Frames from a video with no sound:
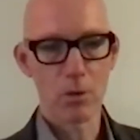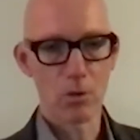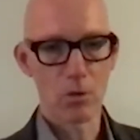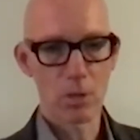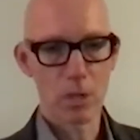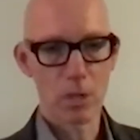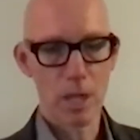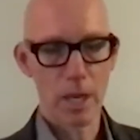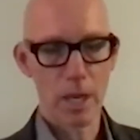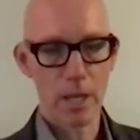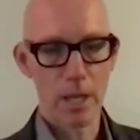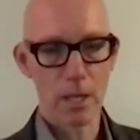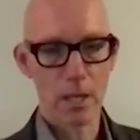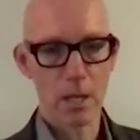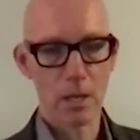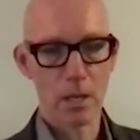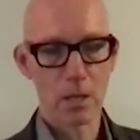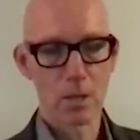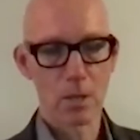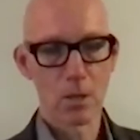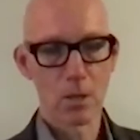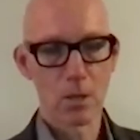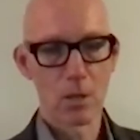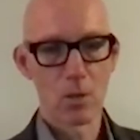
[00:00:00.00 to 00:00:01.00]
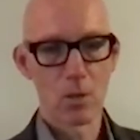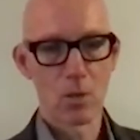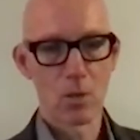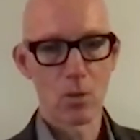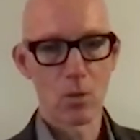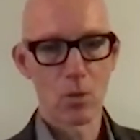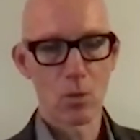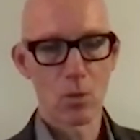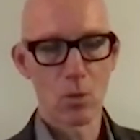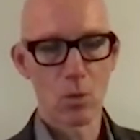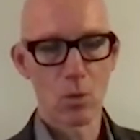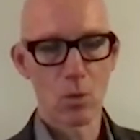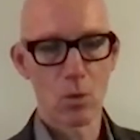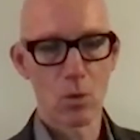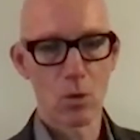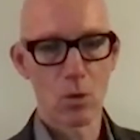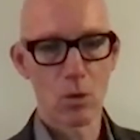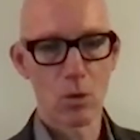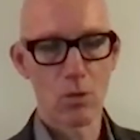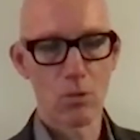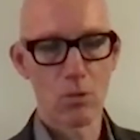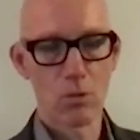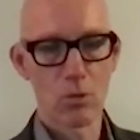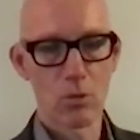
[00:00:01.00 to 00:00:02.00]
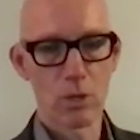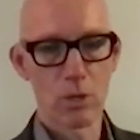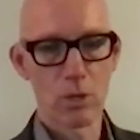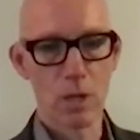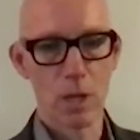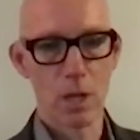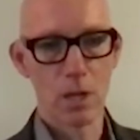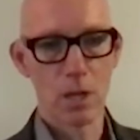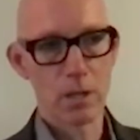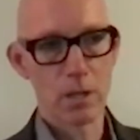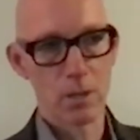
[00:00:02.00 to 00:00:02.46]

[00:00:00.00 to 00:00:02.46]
oil tanker or a cruise liner.